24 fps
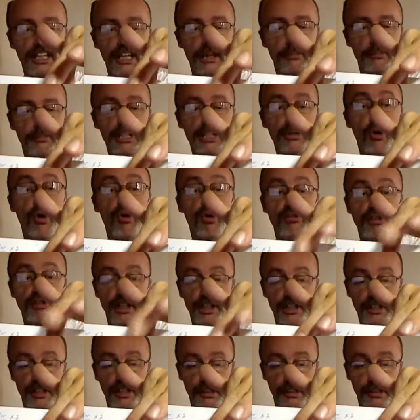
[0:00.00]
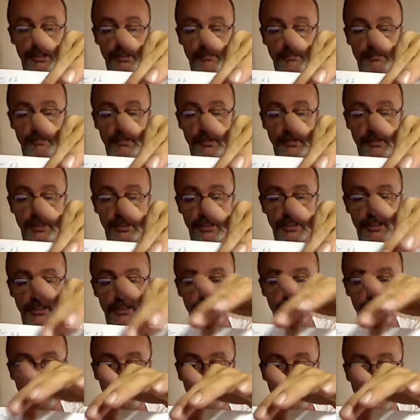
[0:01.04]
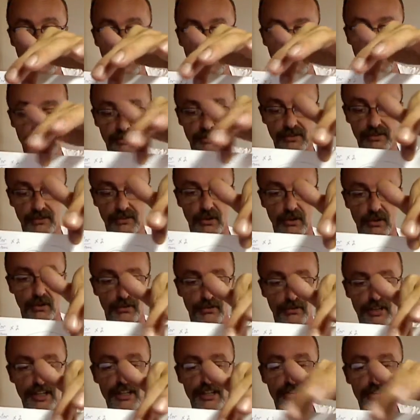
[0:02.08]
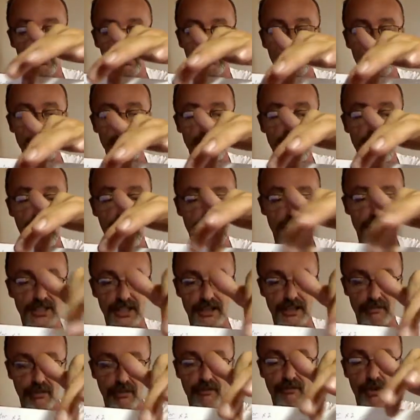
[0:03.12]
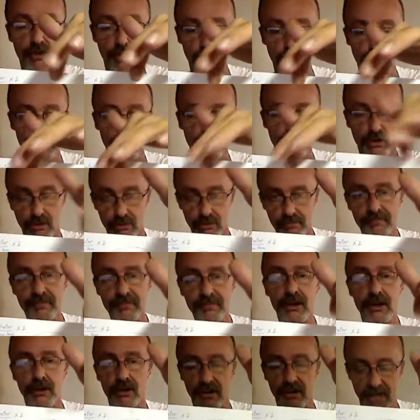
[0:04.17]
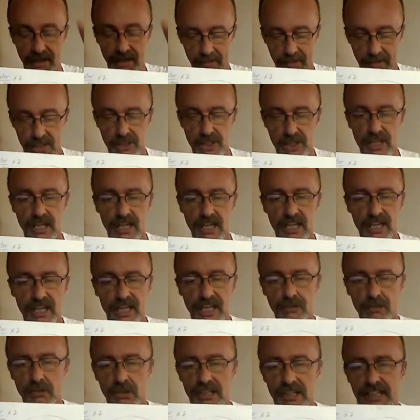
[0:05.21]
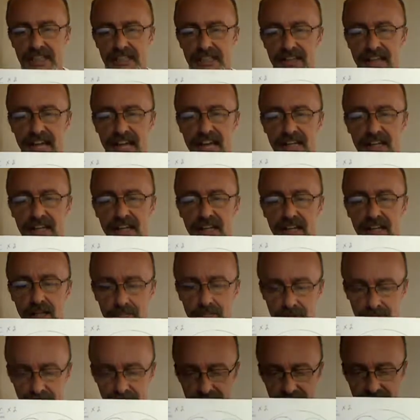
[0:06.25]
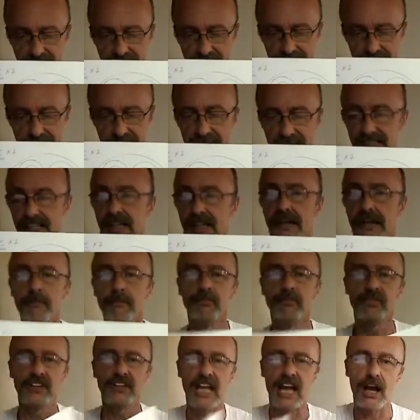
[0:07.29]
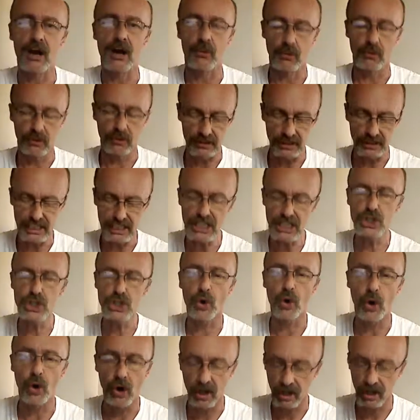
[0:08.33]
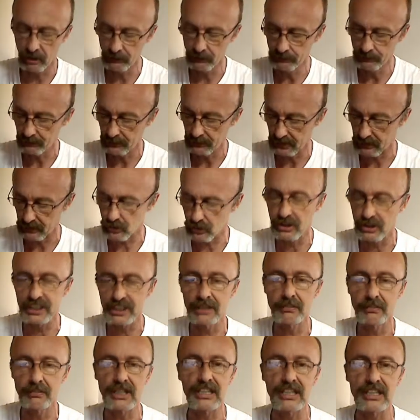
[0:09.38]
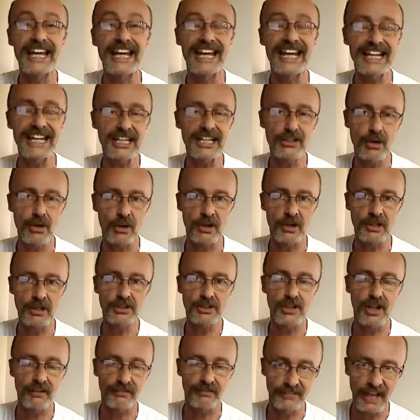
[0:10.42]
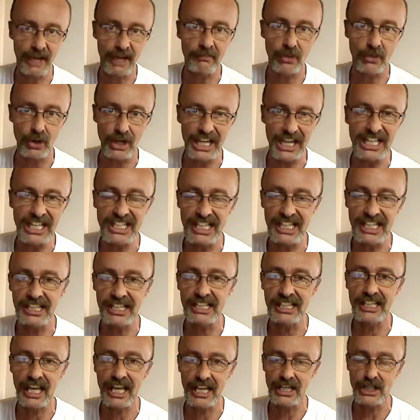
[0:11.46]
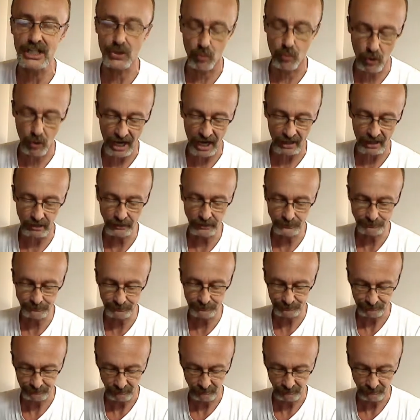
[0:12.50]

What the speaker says: it'll be over here. Okay, so these will be actually reversed or a mirror image. And we'll get to that in a couple of seconds. Now, each coil is going to be 80 turns of number 18 gauge wire.